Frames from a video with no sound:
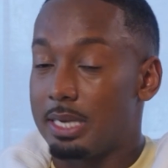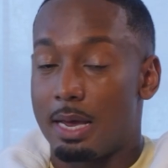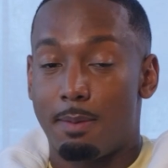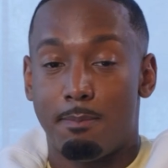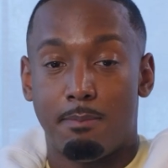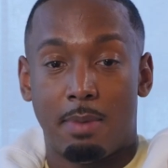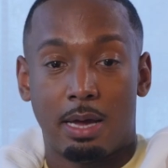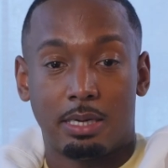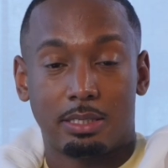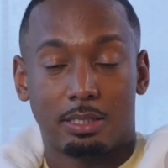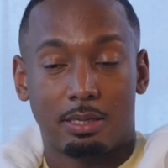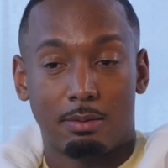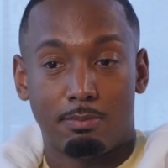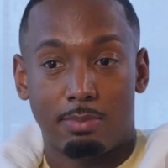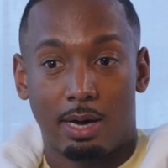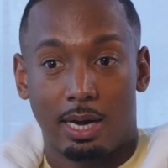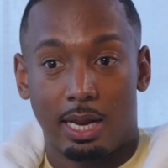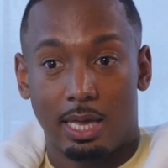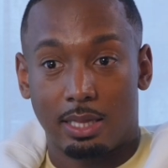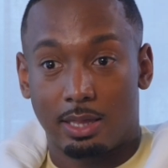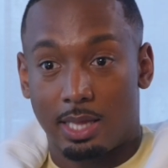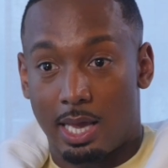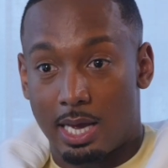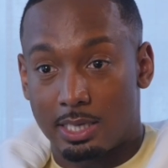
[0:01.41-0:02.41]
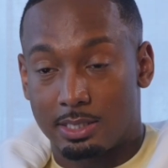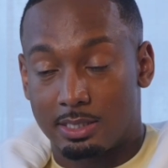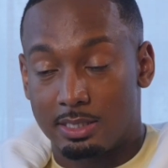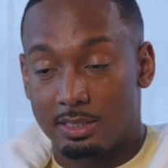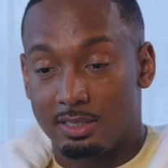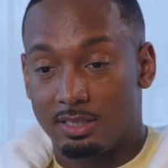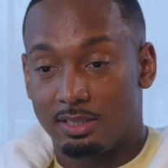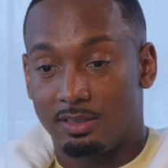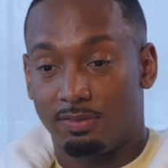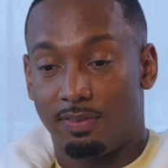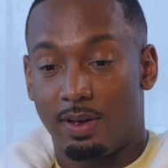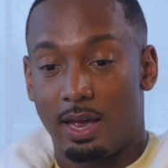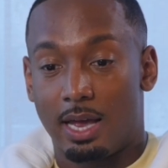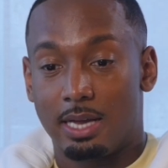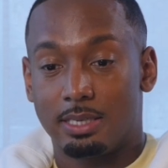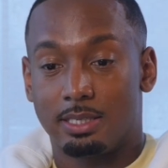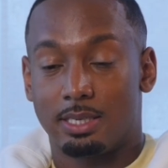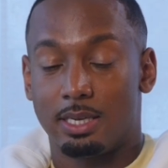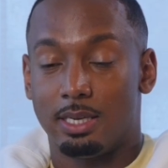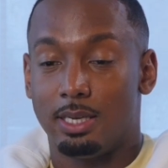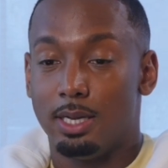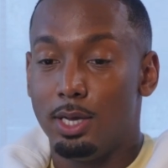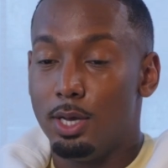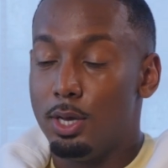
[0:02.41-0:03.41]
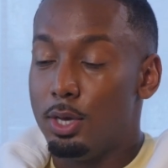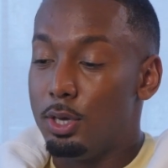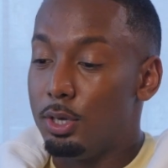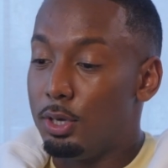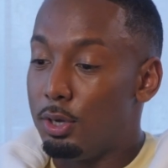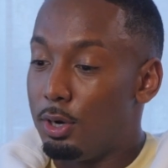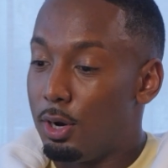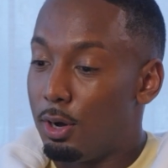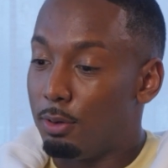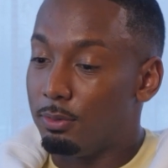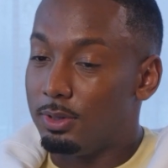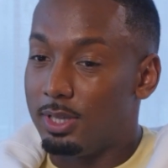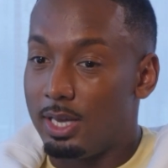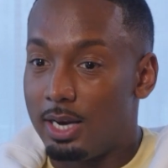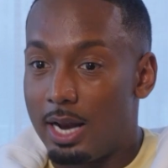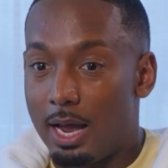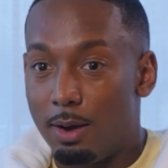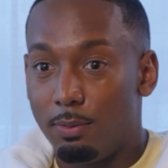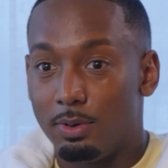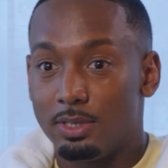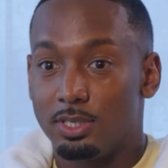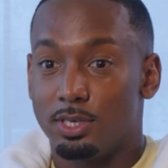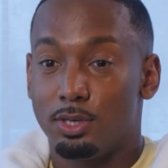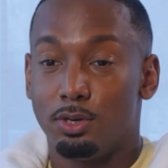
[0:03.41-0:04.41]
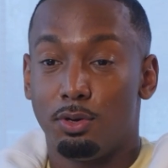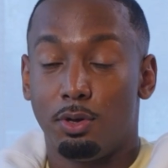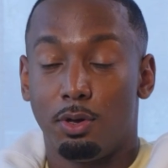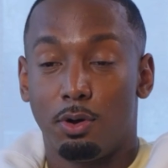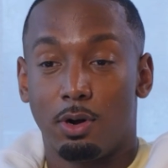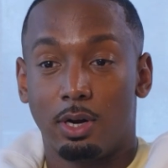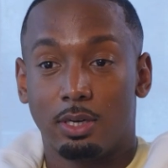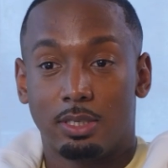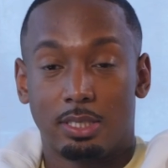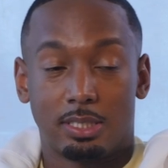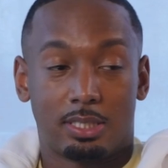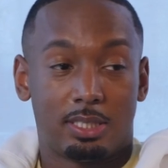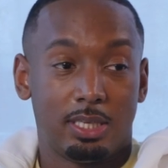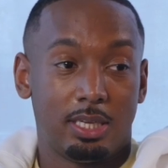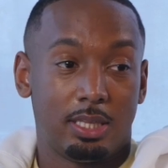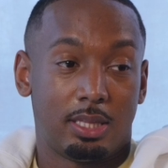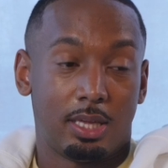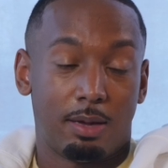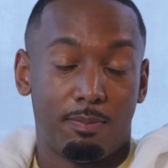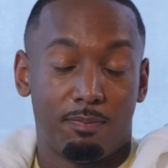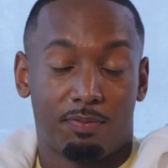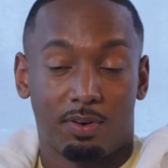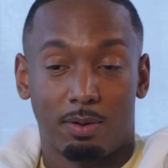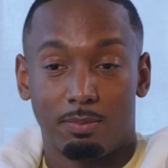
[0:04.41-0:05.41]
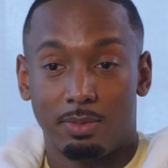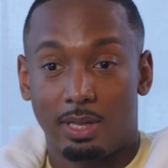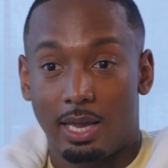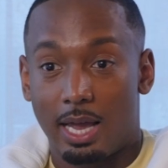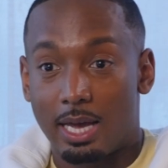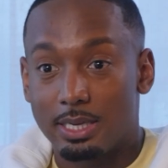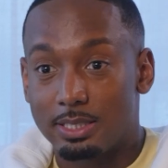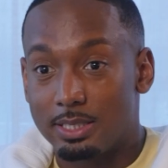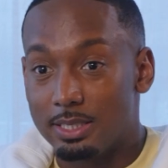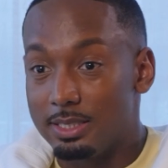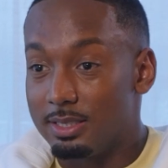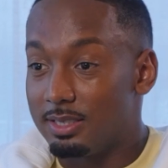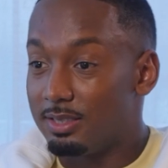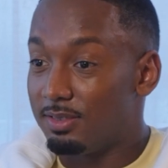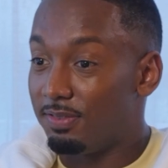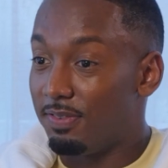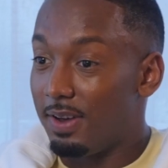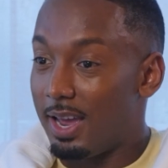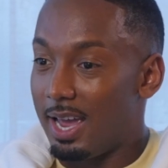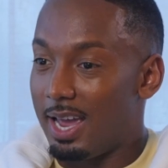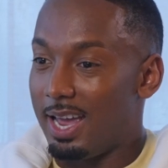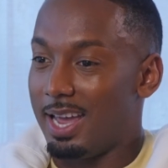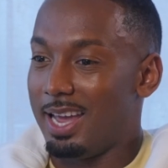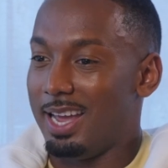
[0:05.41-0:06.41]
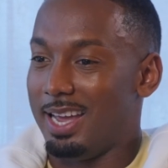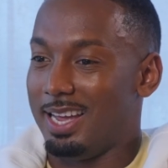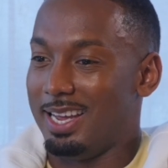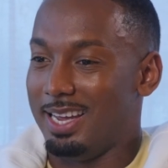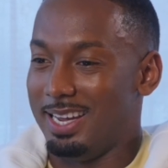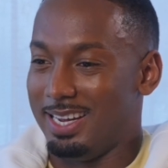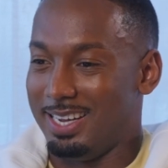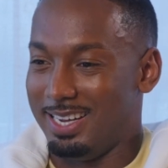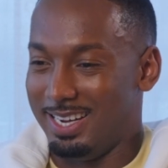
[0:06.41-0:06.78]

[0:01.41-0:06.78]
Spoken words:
I met somebody at the Essence Fest, and then I went to New York to see them from the Essence Fest.